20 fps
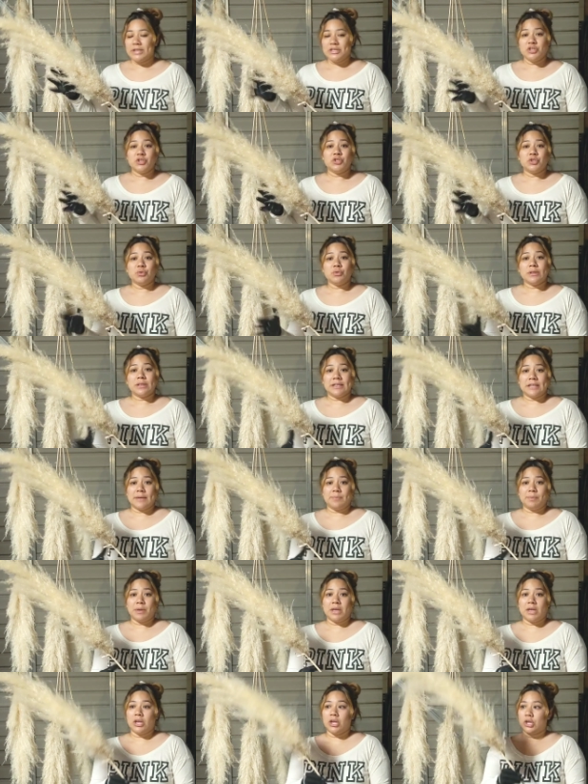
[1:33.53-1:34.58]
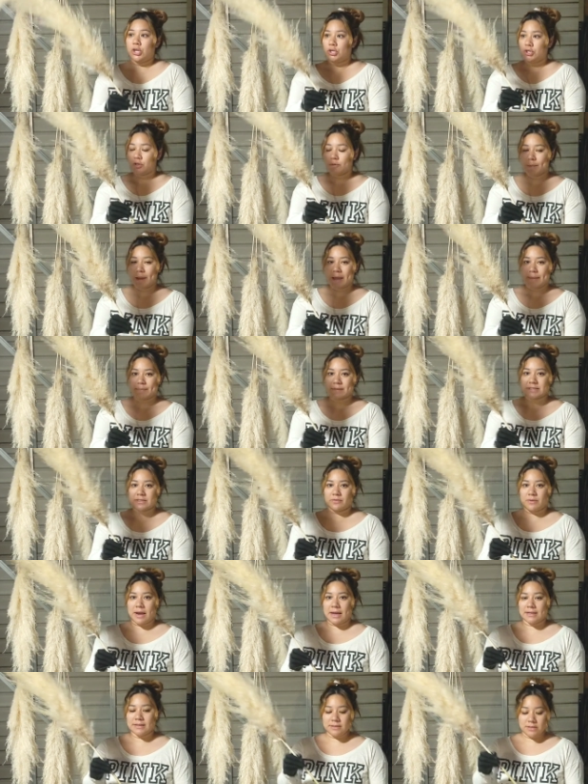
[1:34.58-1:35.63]
when you do clip your Pampas
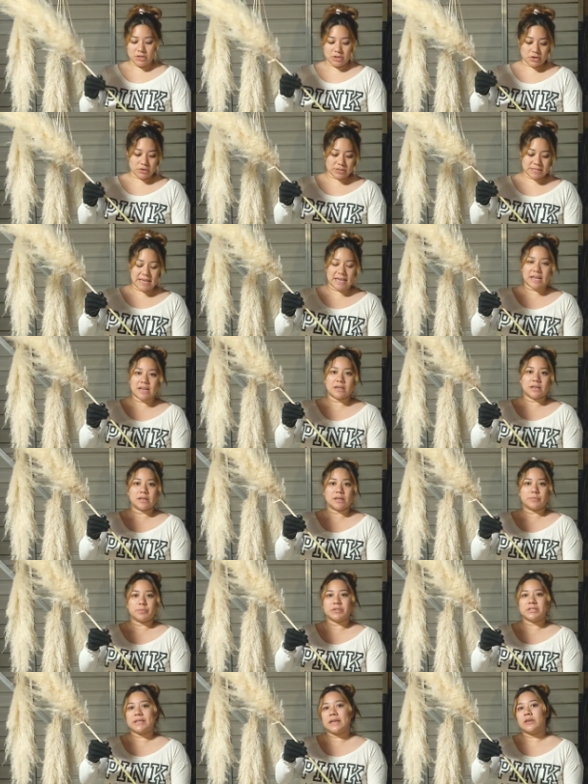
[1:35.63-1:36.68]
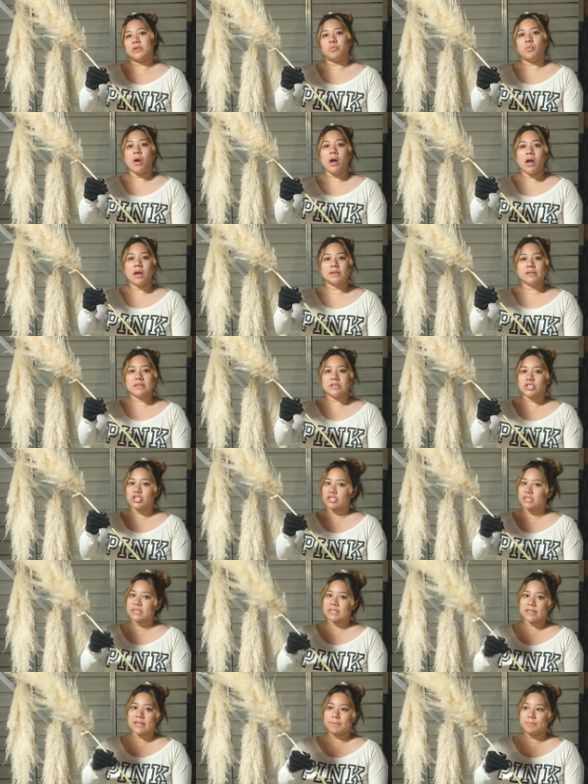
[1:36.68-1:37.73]
grass, take any clippers that you want,
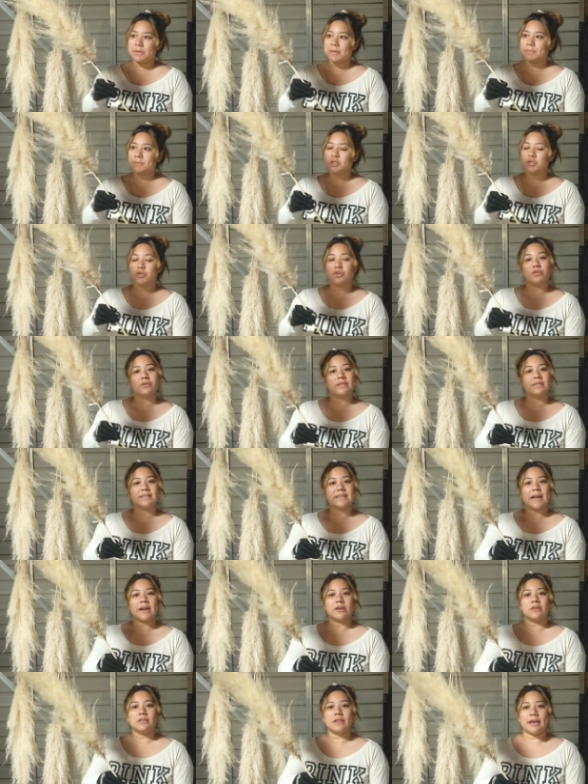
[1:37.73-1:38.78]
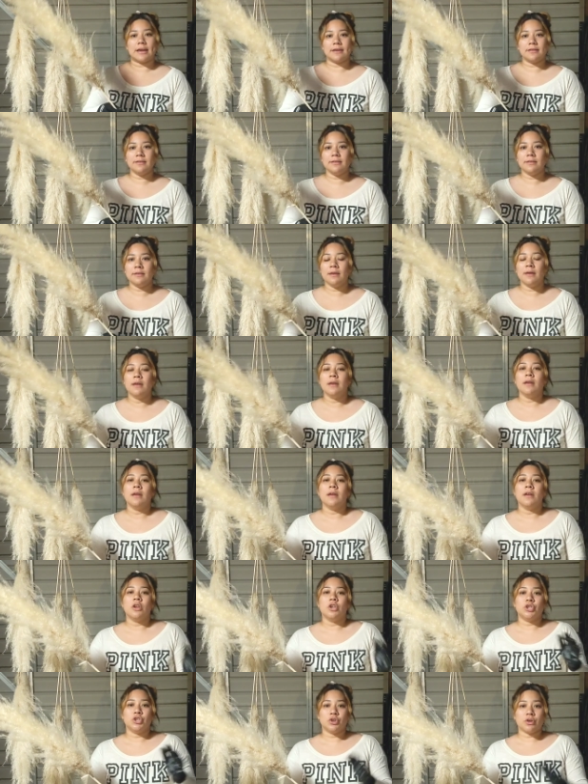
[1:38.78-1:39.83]
just clip them to your desired length.
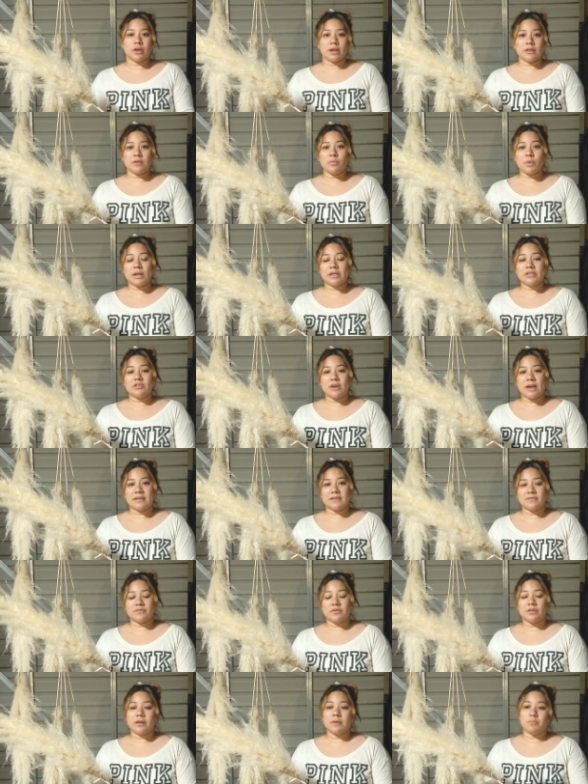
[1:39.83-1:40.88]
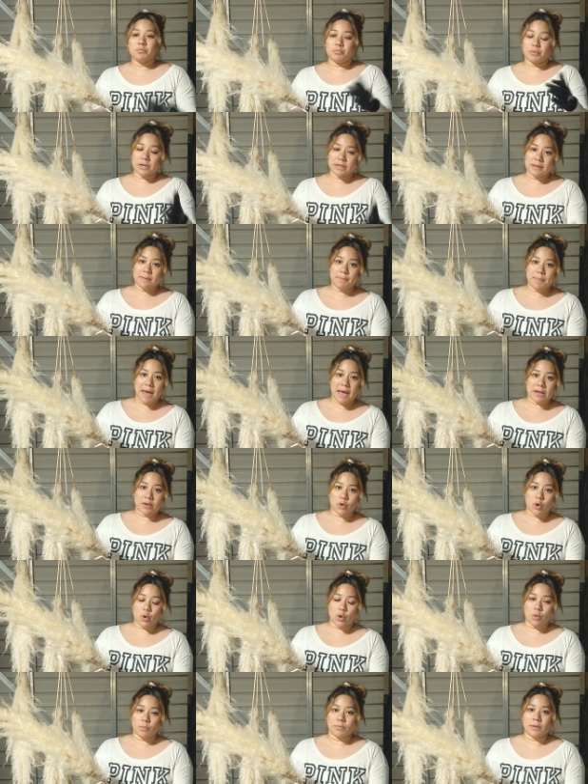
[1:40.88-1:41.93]
You're gonna want to transfer them, bring them
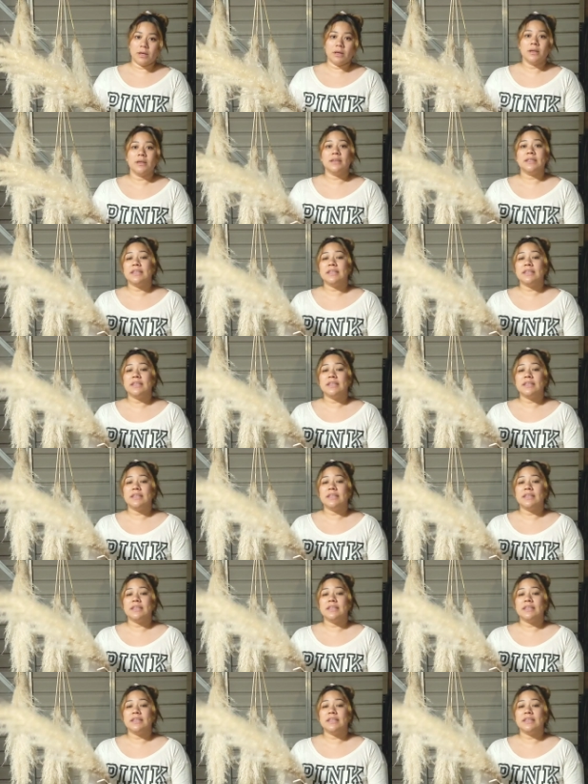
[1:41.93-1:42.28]
back home.